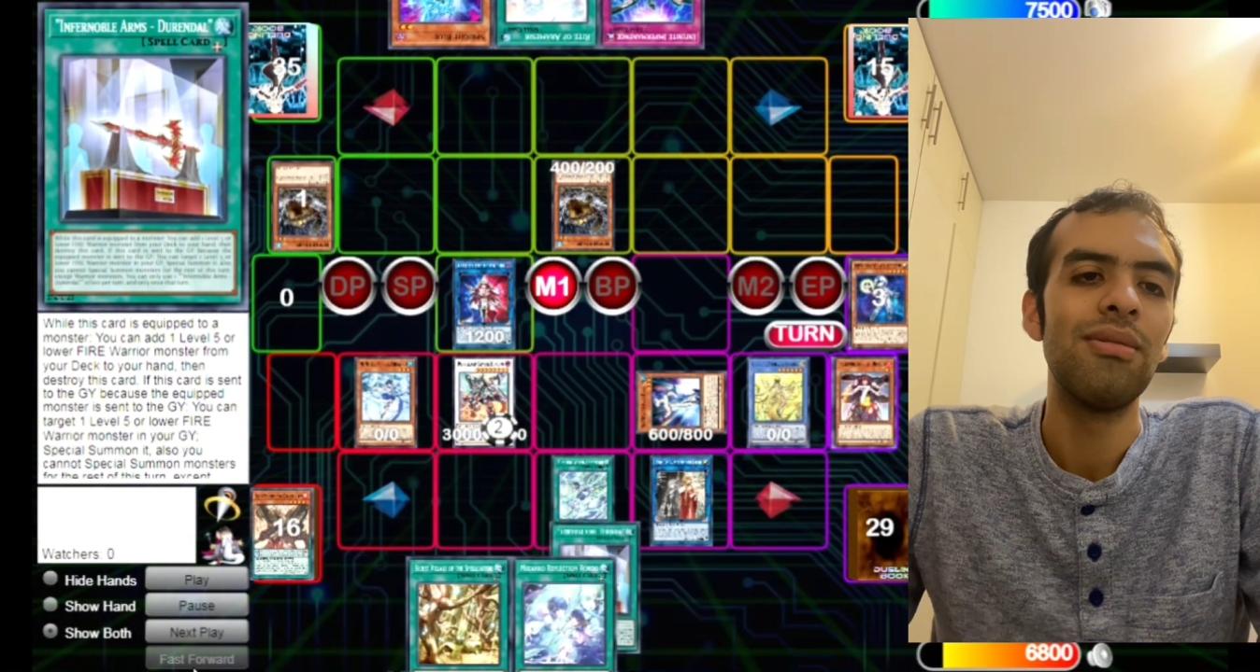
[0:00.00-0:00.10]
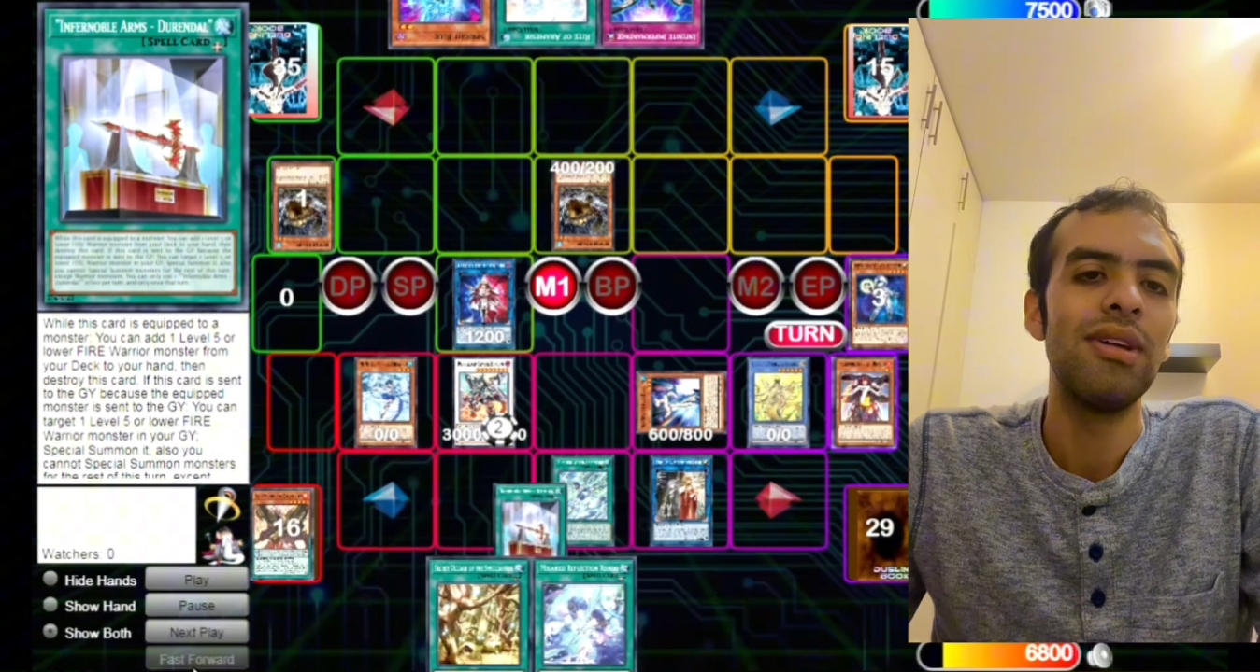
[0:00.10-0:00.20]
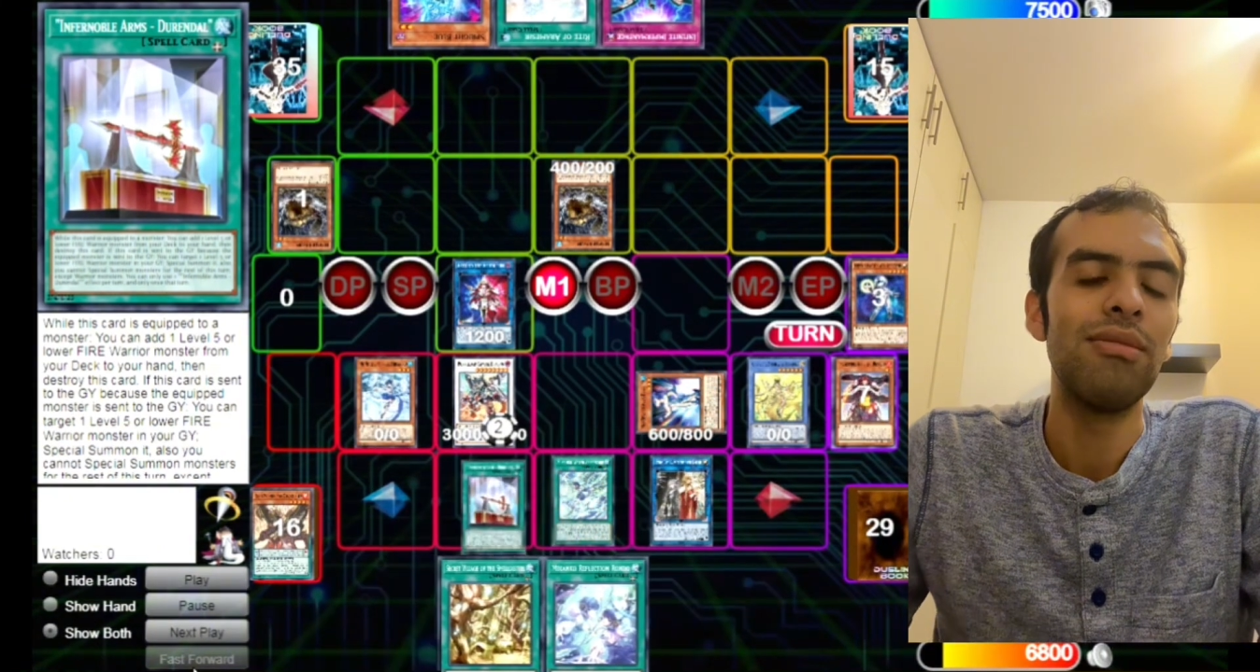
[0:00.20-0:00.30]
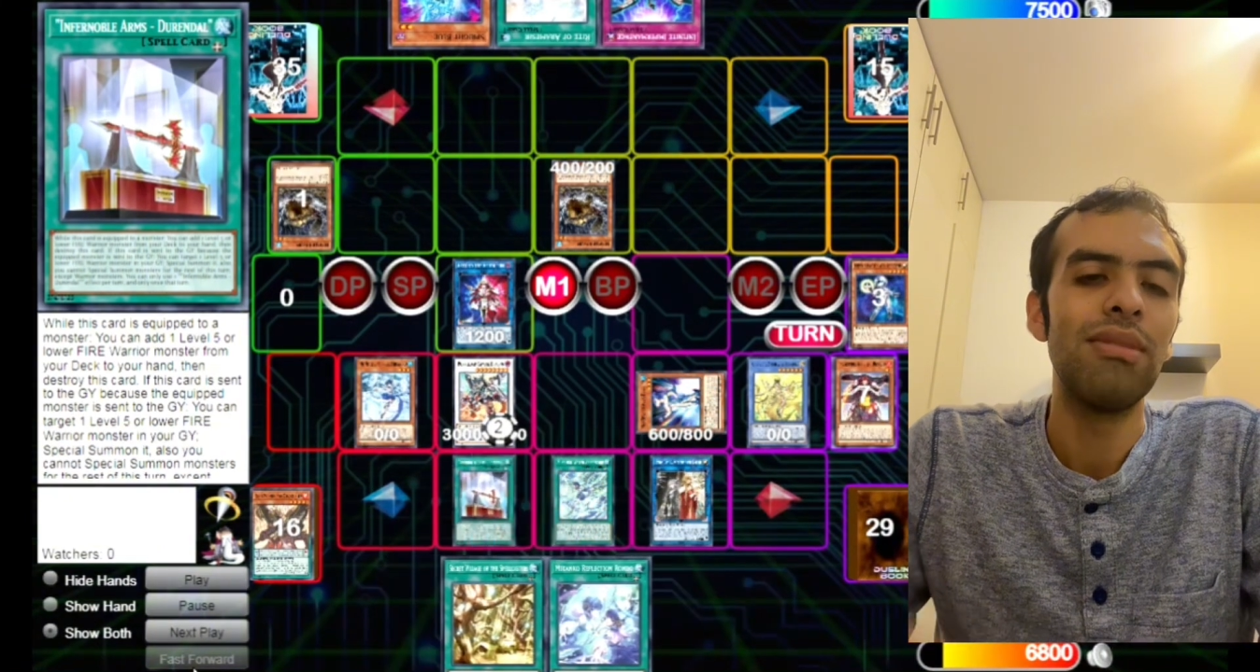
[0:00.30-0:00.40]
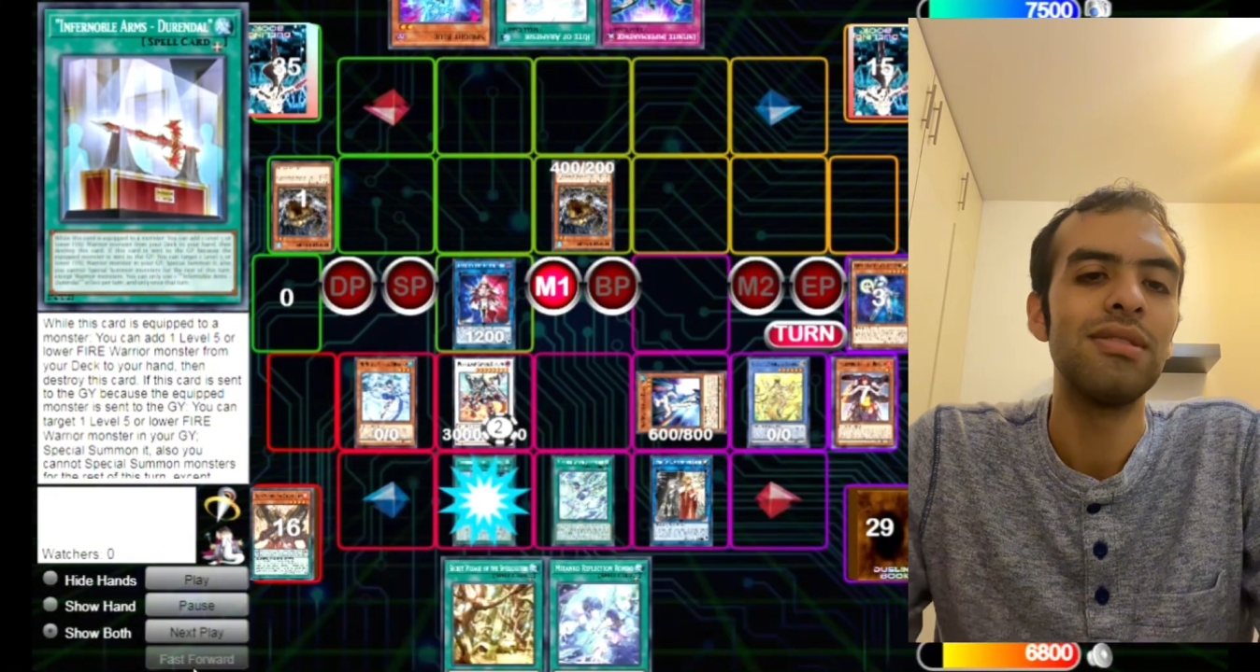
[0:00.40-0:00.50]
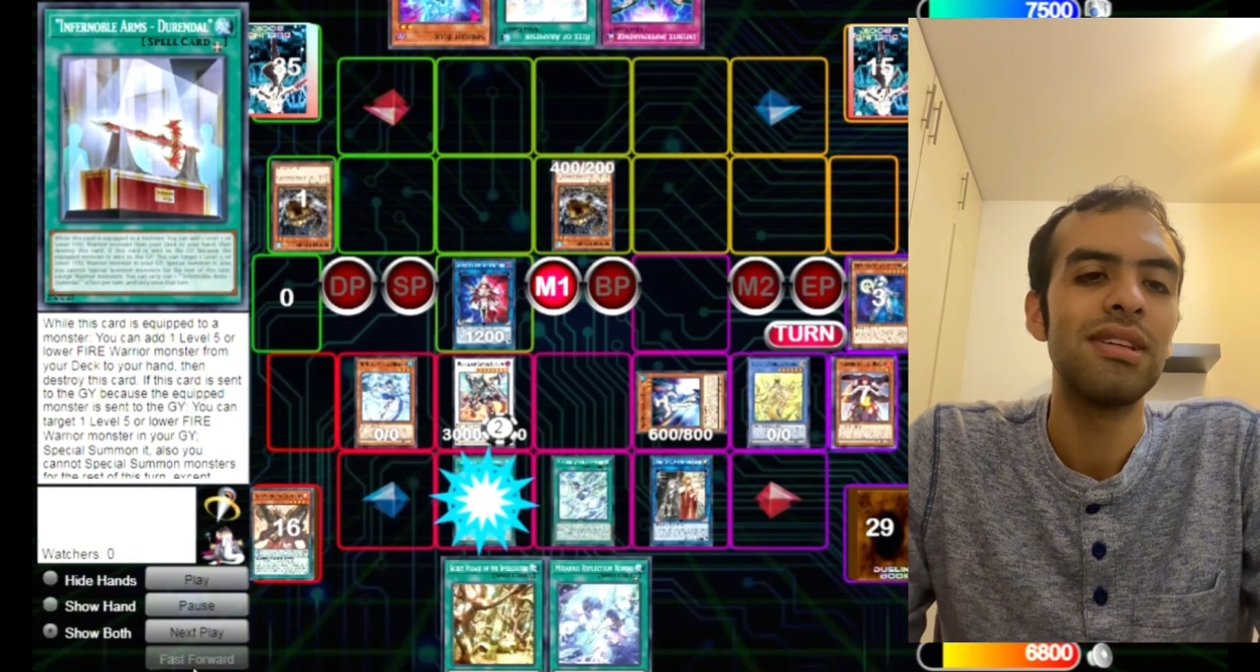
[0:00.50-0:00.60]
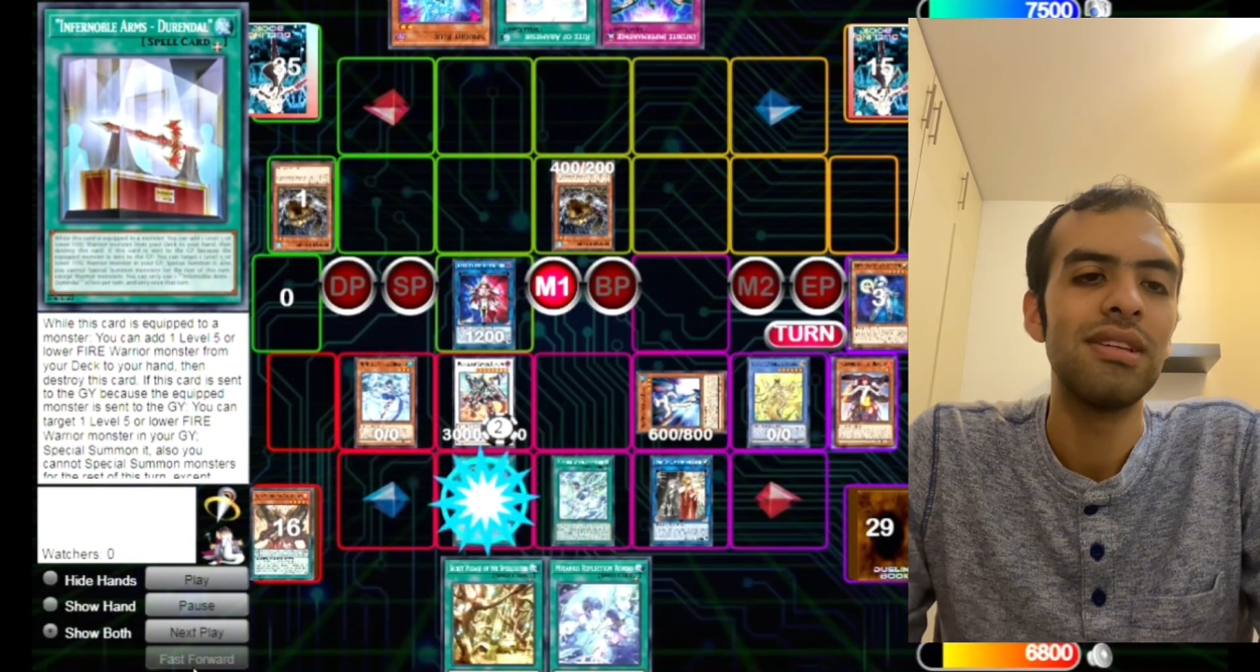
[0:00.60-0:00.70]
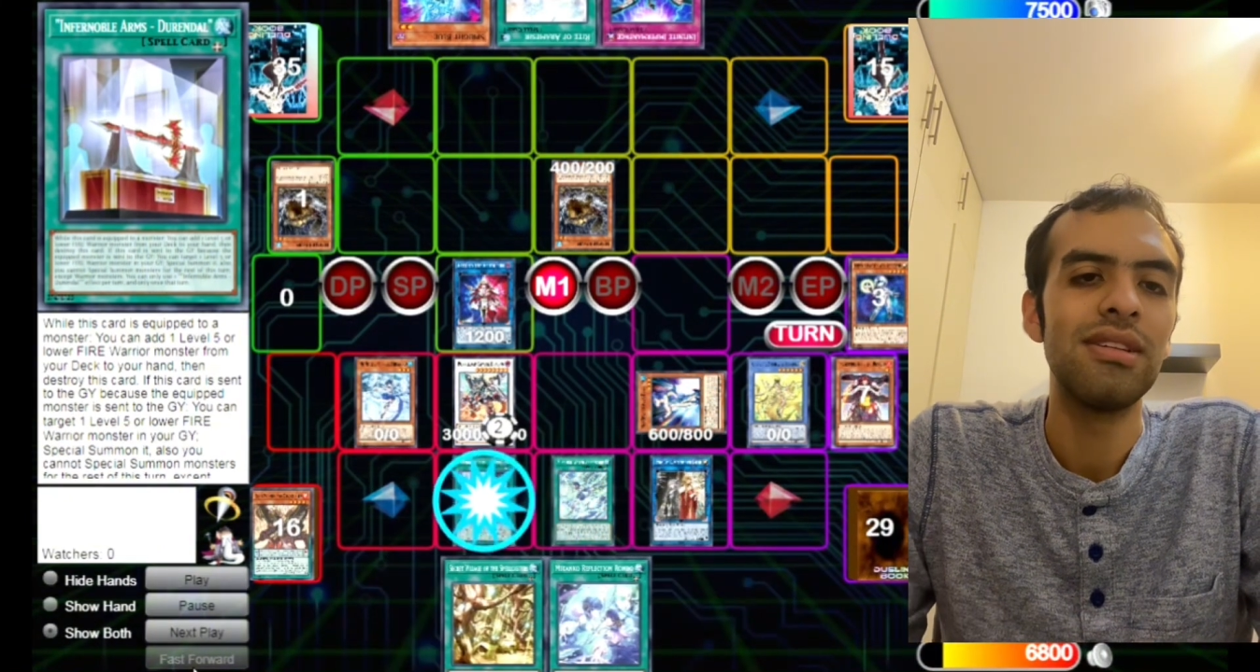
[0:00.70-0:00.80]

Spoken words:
we bounce